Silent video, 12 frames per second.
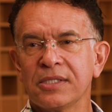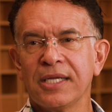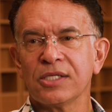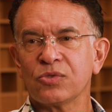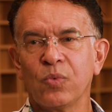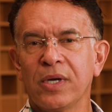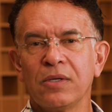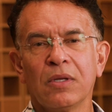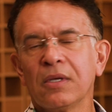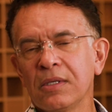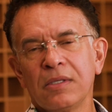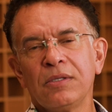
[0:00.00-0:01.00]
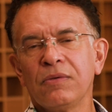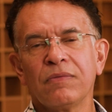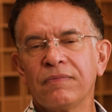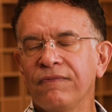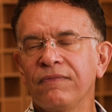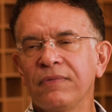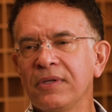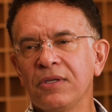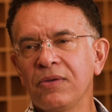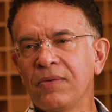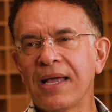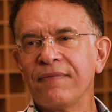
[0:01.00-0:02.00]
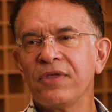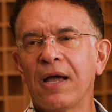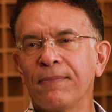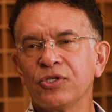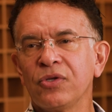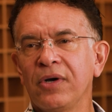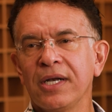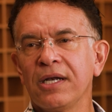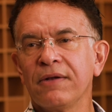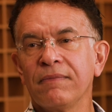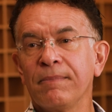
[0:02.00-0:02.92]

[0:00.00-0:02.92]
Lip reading: is when you have the opportunity to,